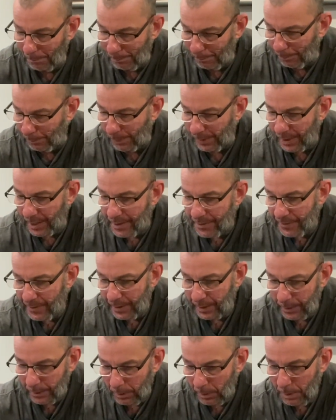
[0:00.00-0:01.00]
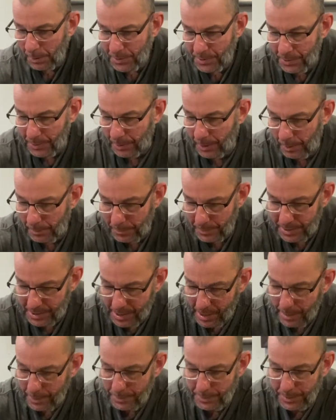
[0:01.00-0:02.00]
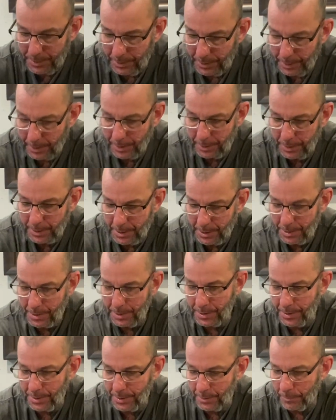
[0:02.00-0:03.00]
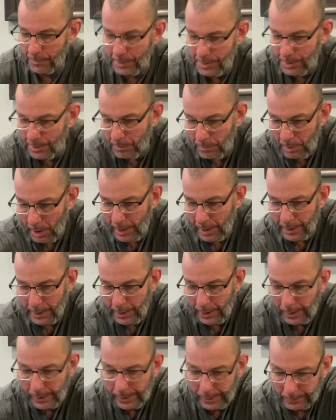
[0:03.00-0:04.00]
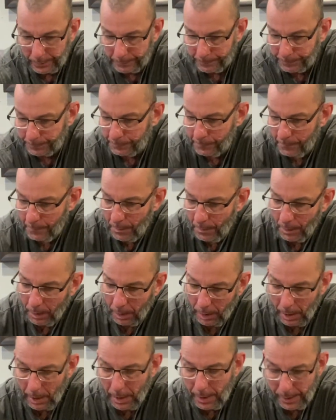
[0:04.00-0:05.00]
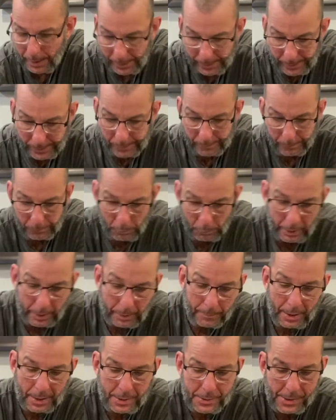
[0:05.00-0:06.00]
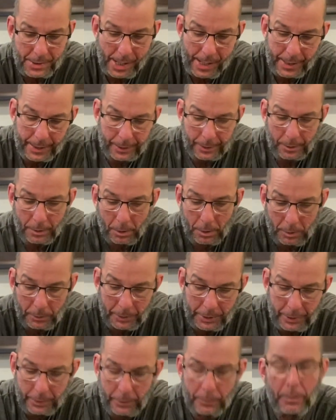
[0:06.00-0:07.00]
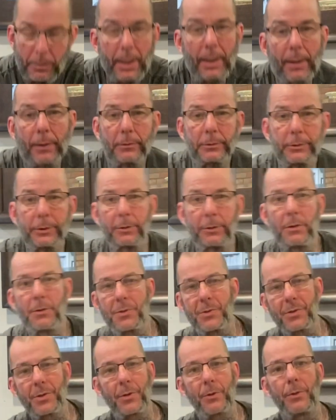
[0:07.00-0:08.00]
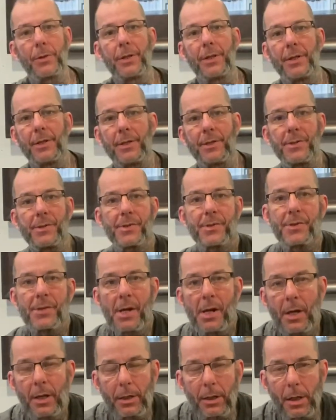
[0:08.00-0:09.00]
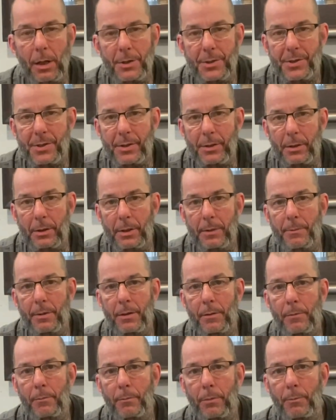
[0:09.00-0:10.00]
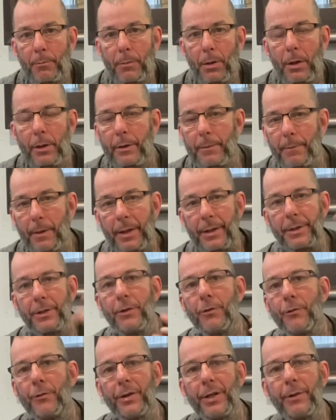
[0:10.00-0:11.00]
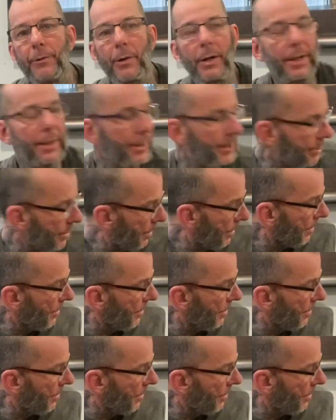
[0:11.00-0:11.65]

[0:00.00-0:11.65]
But I think it also comes down to the conditions in which you're riding in. I wear my jacket all year round, so it is constantly being bombarded by UV rays in the